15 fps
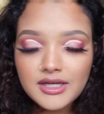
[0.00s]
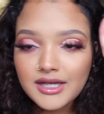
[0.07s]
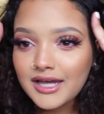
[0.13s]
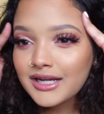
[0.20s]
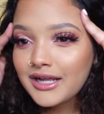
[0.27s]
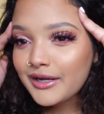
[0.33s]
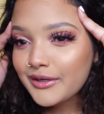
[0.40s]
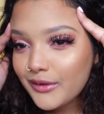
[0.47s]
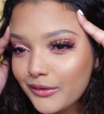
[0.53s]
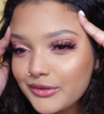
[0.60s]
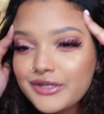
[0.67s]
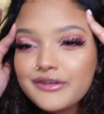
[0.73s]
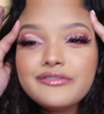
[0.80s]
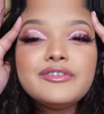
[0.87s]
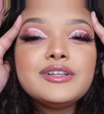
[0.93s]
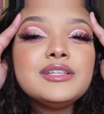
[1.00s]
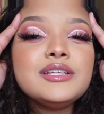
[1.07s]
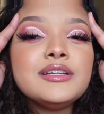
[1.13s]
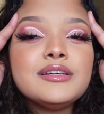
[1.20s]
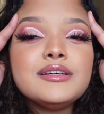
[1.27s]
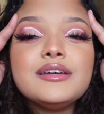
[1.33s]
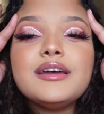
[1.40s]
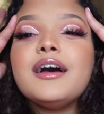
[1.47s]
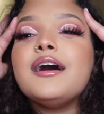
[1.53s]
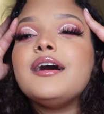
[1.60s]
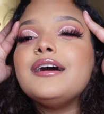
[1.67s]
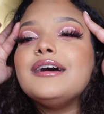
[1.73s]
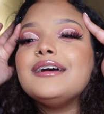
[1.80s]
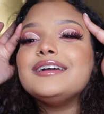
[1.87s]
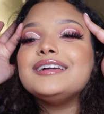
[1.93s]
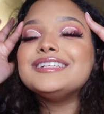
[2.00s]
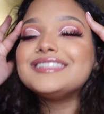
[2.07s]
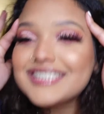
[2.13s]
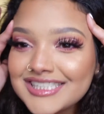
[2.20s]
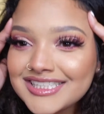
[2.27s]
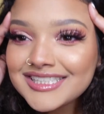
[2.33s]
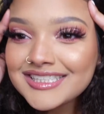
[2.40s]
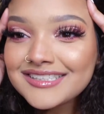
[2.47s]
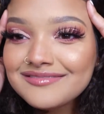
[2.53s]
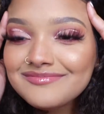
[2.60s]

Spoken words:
and I know you're feeling it. It's easy,